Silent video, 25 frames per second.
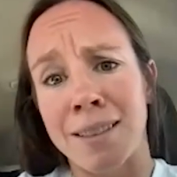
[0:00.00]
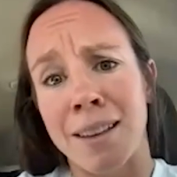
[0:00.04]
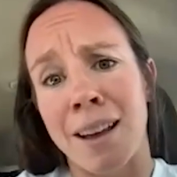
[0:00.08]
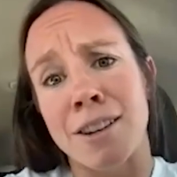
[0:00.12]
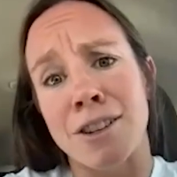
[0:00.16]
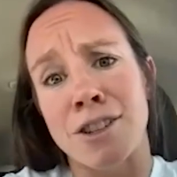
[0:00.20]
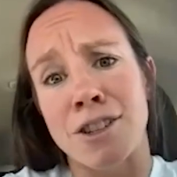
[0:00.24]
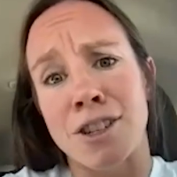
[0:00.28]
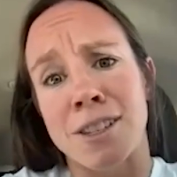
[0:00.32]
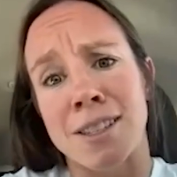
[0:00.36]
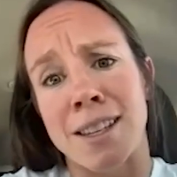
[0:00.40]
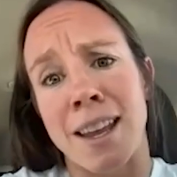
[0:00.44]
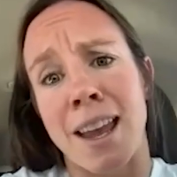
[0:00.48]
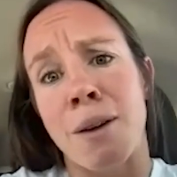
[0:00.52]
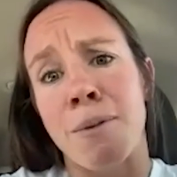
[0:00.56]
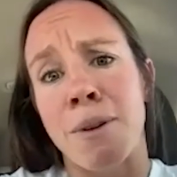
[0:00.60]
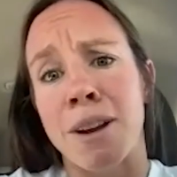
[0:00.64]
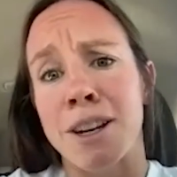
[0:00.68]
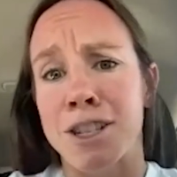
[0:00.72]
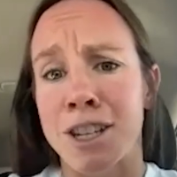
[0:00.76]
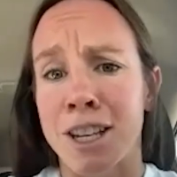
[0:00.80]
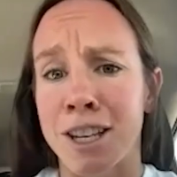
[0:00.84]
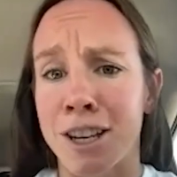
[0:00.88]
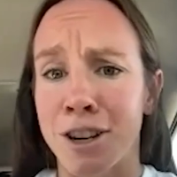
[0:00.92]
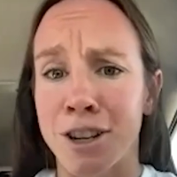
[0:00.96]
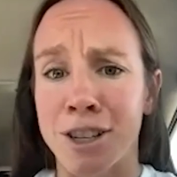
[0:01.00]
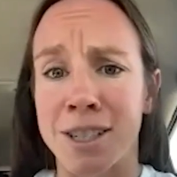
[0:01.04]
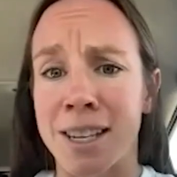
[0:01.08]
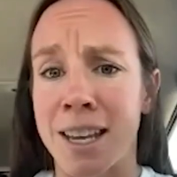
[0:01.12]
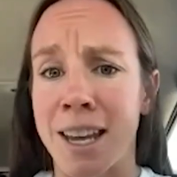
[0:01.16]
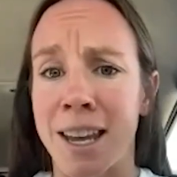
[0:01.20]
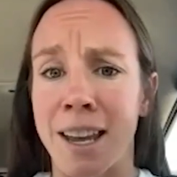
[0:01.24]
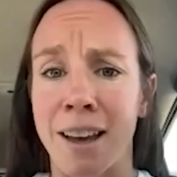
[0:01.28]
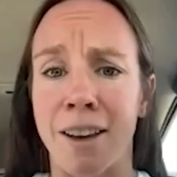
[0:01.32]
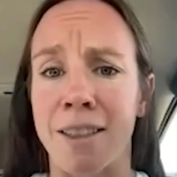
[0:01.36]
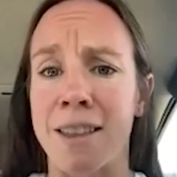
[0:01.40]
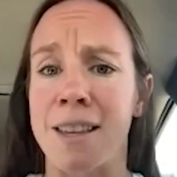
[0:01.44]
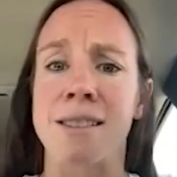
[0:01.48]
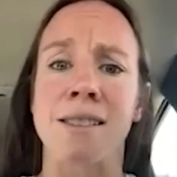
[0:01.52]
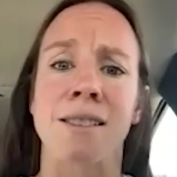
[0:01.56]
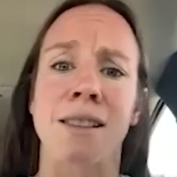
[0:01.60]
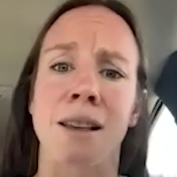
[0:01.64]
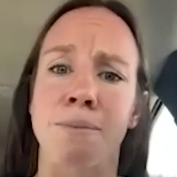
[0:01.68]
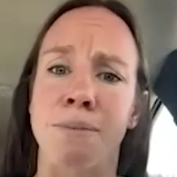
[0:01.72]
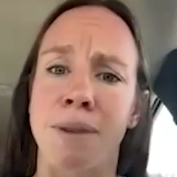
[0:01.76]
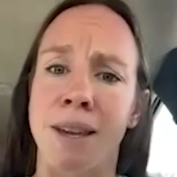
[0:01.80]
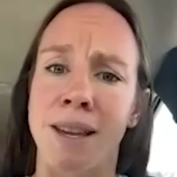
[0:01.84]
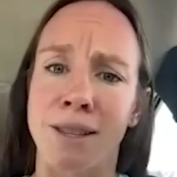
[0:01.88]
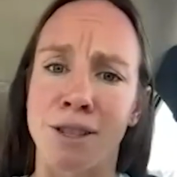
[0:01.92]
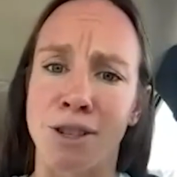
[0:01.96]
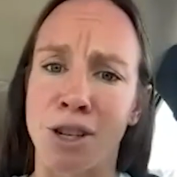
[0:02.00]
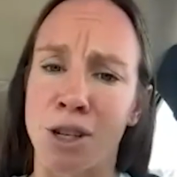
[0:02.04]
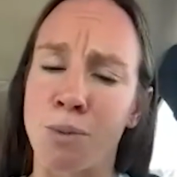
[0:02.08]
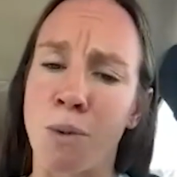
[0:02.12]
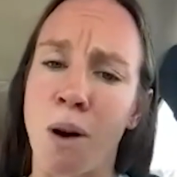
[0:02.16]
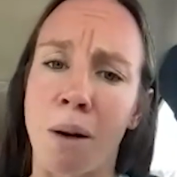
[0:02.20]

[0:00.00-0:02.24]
lunch sandwich and you're seeing all these Olympians just